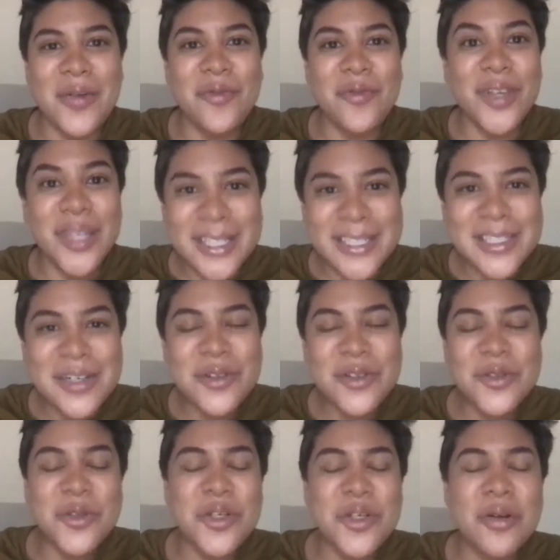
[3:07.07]
Phoenix,
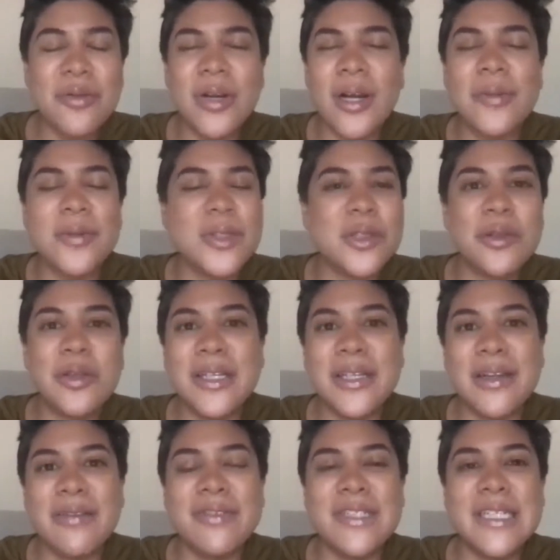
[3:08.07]
Arizona. Absolutely
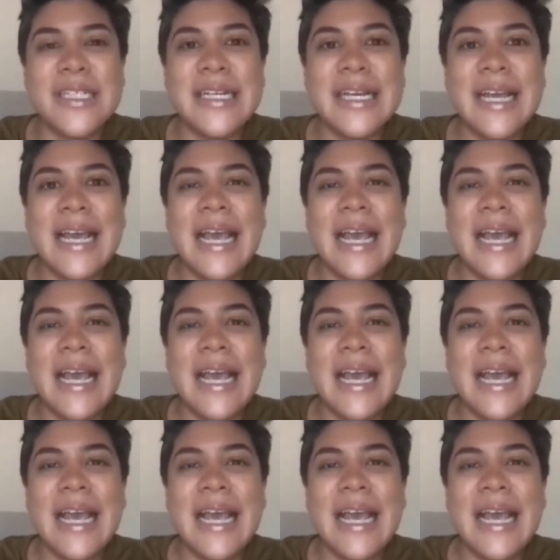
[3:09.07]
loved it.